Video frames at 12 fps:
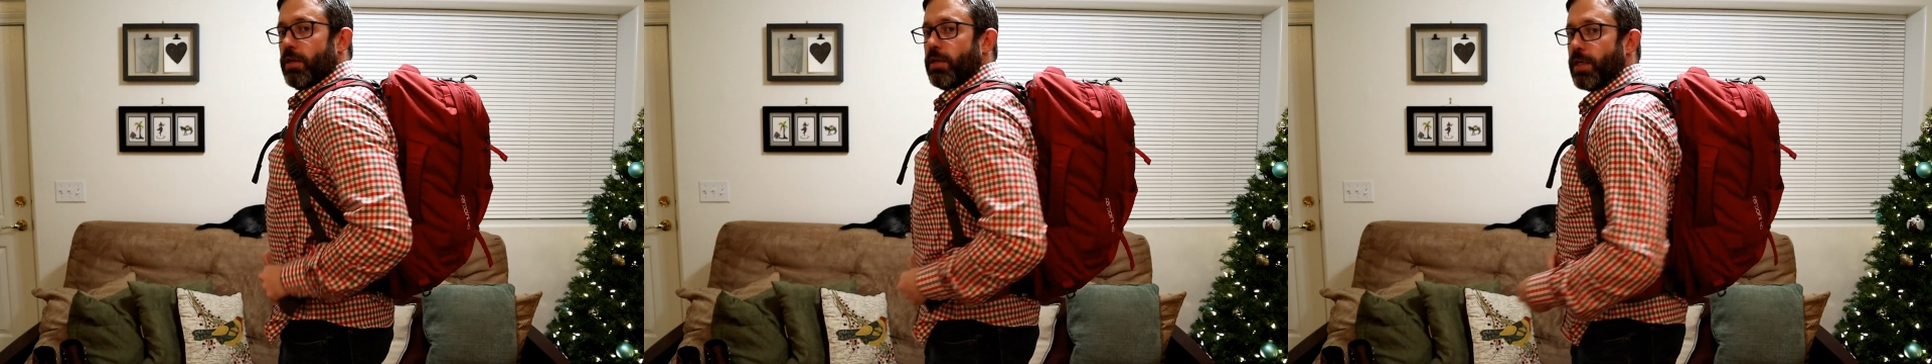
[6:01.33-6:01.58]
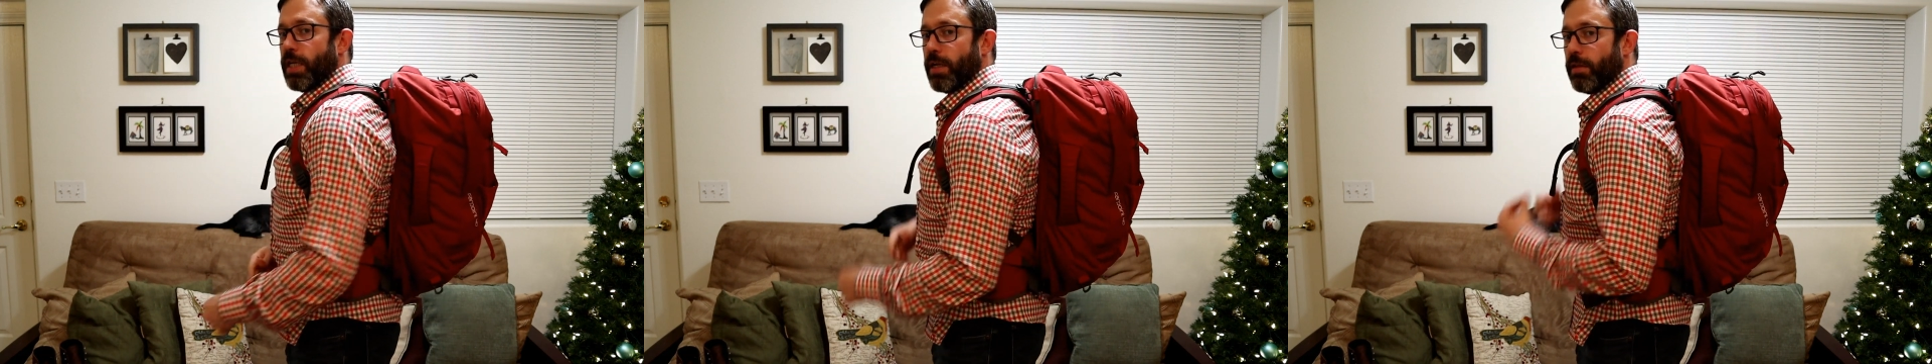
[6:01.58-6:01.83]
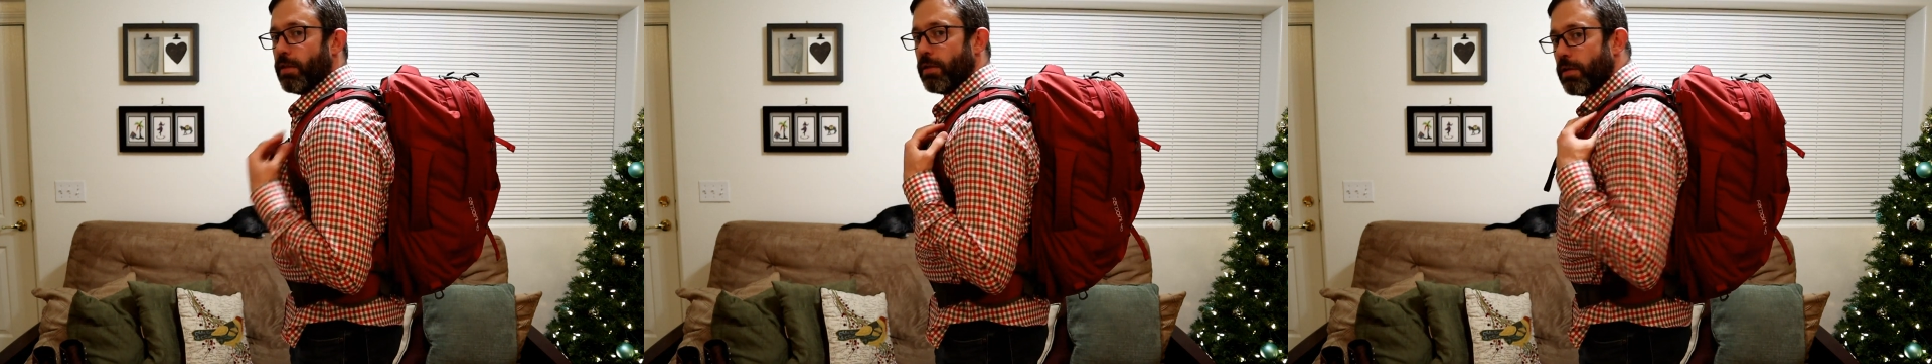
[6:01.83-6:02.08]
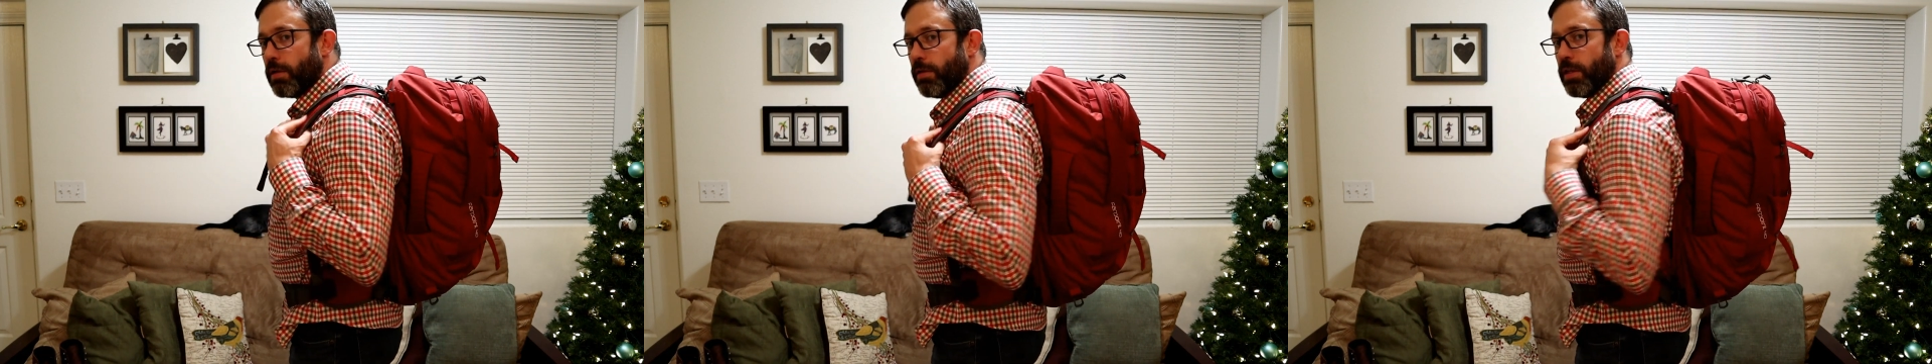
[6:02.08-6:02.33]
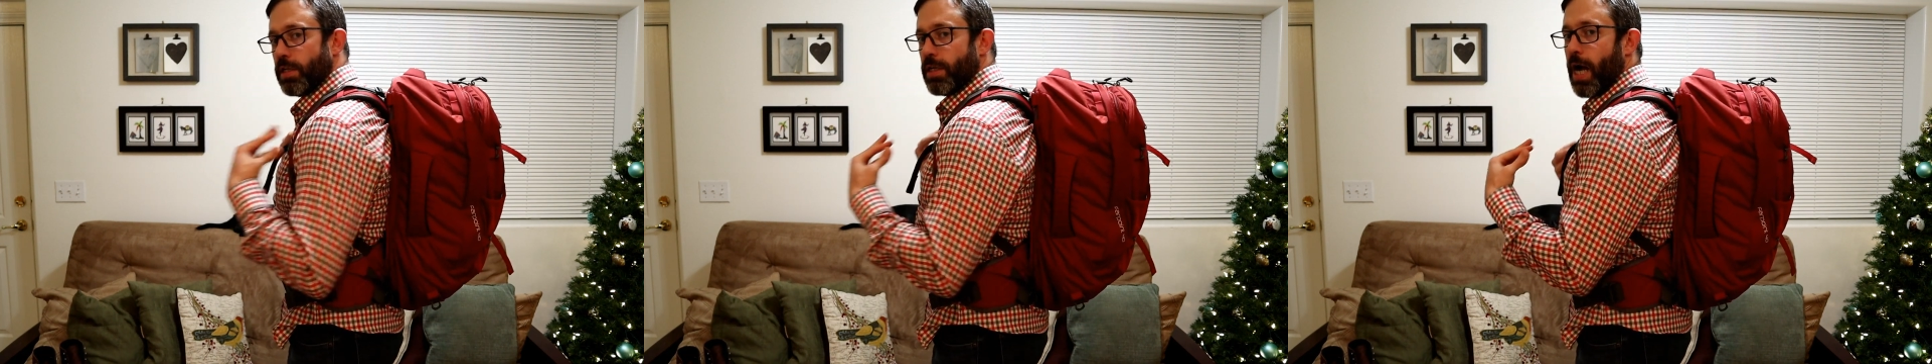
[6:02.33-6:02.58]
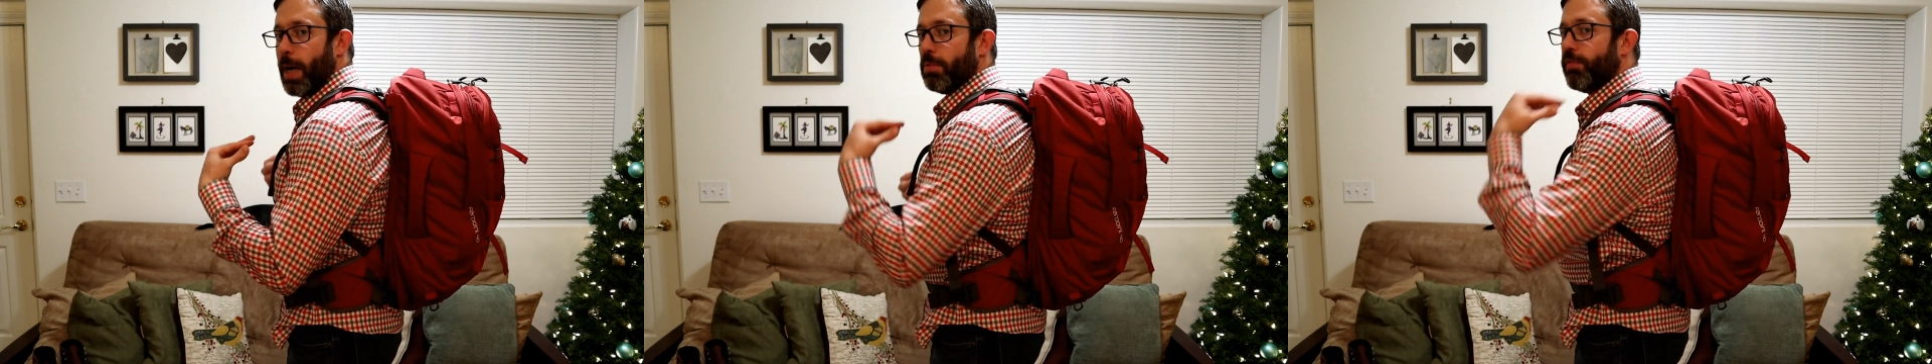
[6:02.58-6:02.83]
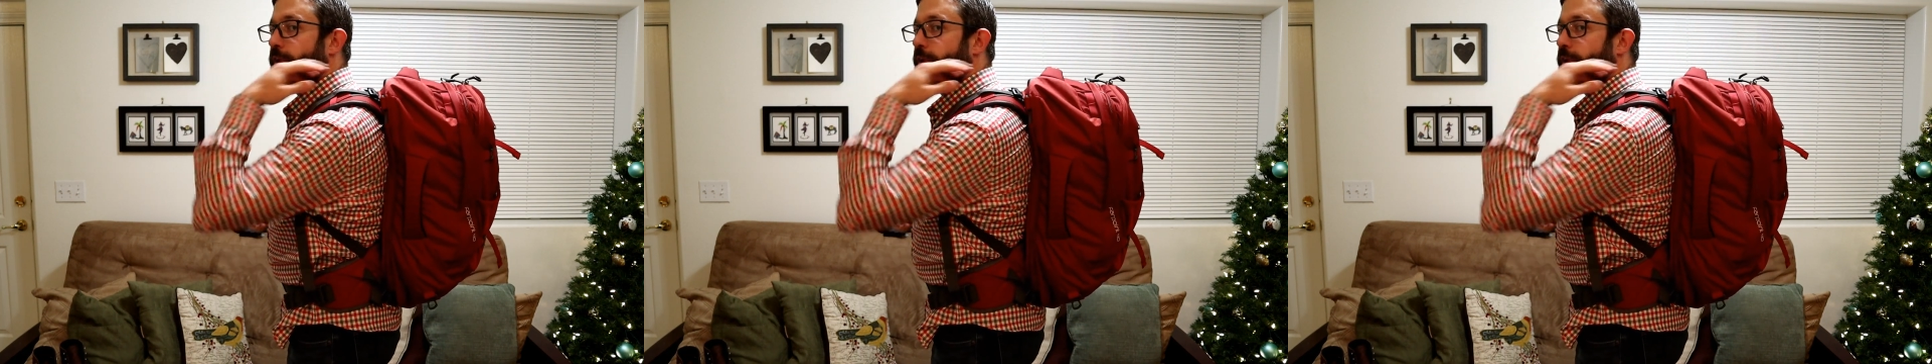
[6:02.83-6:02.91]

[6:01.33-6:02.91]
to get the top of